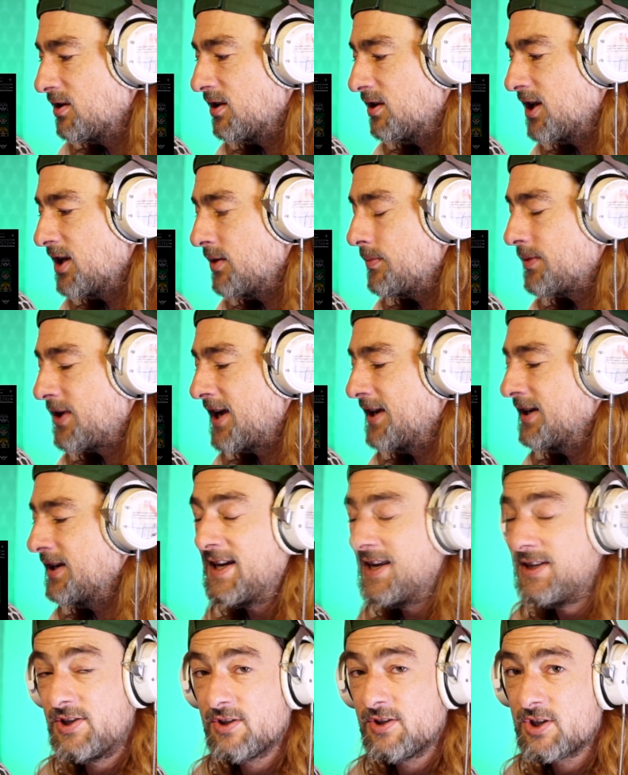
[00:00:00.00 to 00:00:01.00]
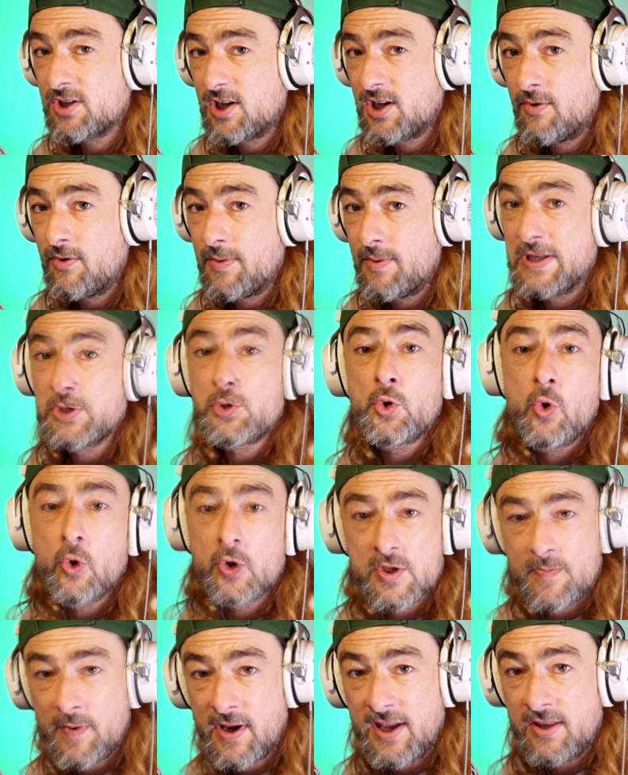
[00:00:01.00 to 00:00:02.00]
they were getting lessons. They were being
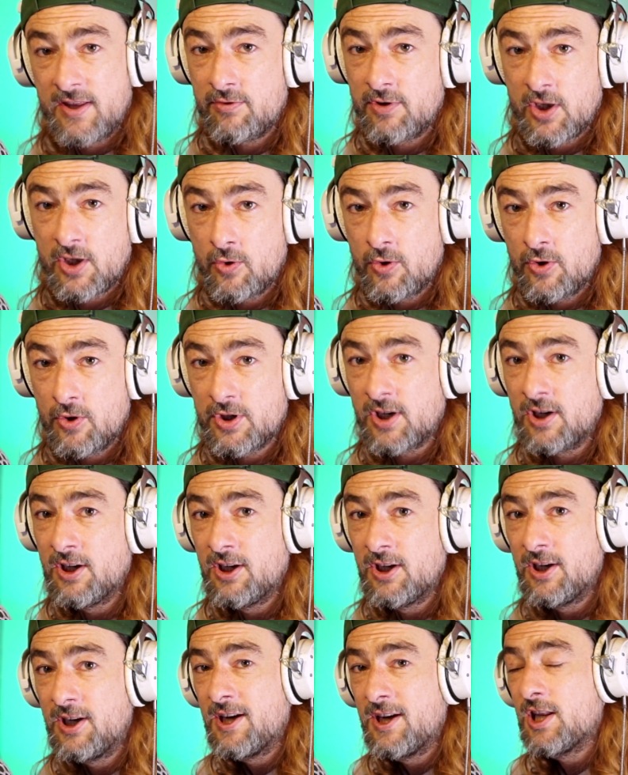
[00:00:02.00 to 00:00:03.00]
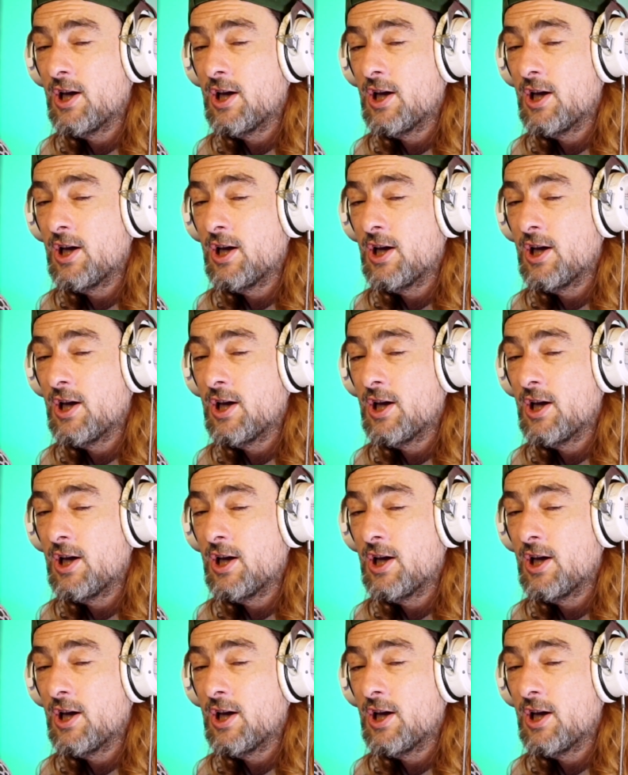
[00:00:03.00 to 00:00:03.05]
taught to play the recorder.